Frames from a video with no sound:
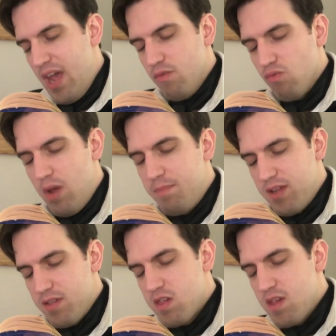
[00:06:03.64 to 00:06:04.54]
and rubbed
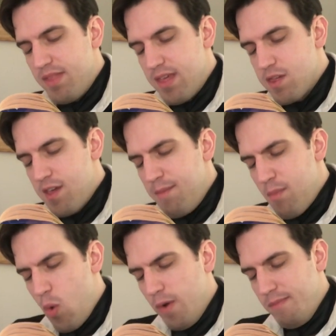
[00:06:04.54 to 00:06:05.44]
on some of the same
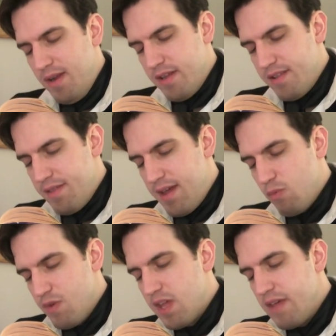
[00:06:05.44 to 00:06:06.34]
ointment that
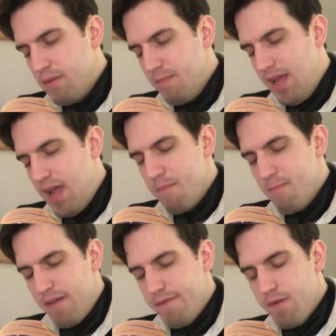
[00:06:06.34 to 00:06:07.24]
was given me at
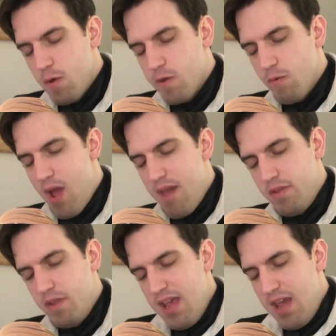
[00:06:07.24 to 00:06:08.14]
my first
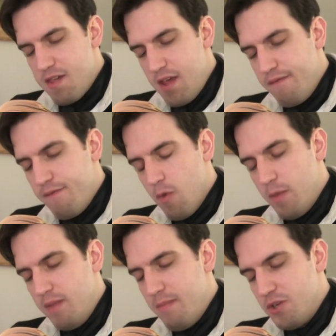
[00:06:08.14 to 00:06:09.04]
arrival, as I had
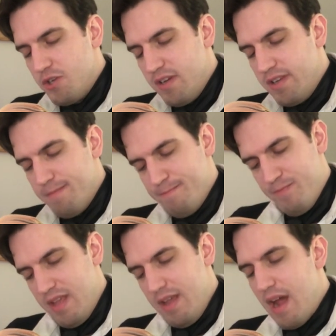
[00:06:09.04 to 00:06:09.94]
formerly mentioned.
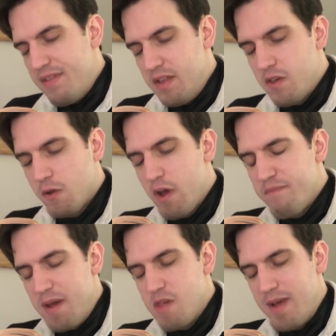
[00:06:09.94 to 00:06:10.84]
I then took off
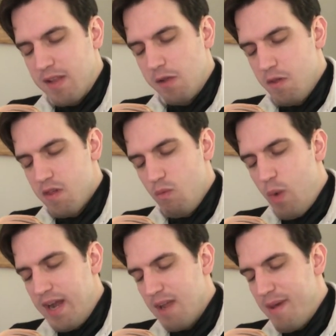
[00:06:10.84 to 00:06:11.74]
my spectacles, and
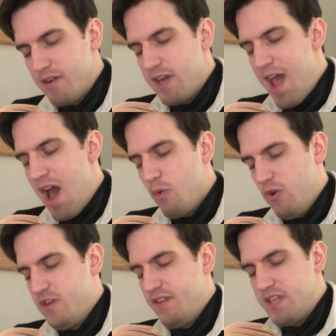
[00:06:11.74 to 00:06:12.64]
waiting about an hour
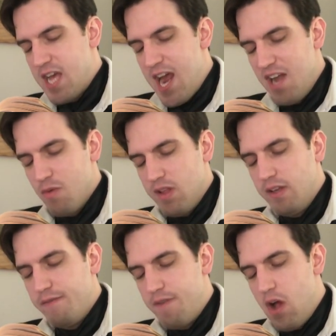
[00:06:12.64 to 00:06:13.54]
until the tide was a
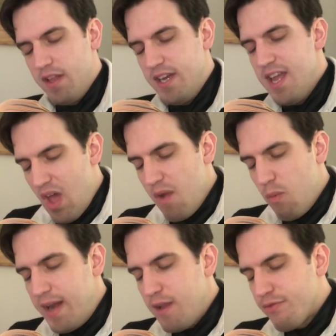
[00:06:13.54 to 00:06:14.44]
little fallen, I
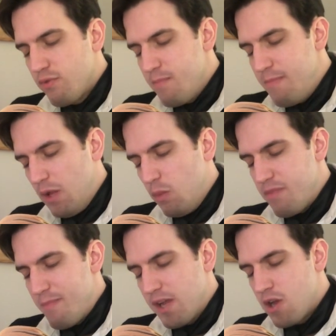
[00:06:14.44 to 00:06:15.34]
waded through the middle
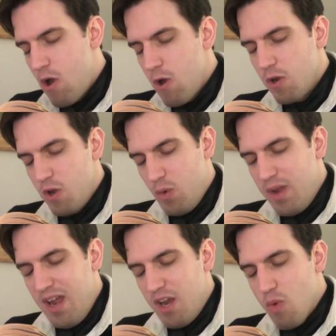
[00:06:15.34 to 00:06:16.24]
with my cargo,
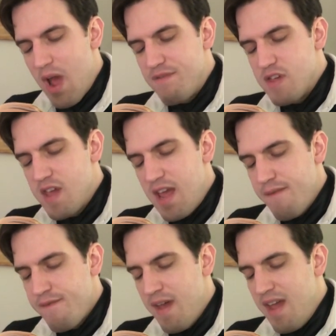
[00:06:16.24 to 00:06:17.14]
and arrived
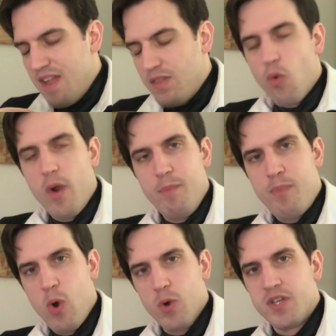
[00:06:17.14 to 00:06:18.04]
safe at the royal
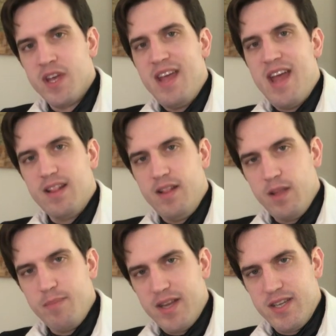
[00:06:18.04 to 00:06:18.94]
port at
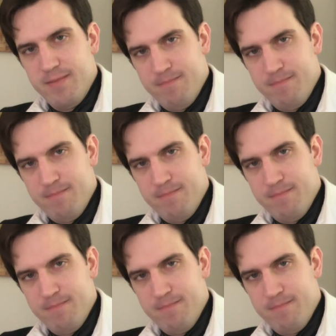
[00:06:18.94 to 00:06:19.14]
Lilliput.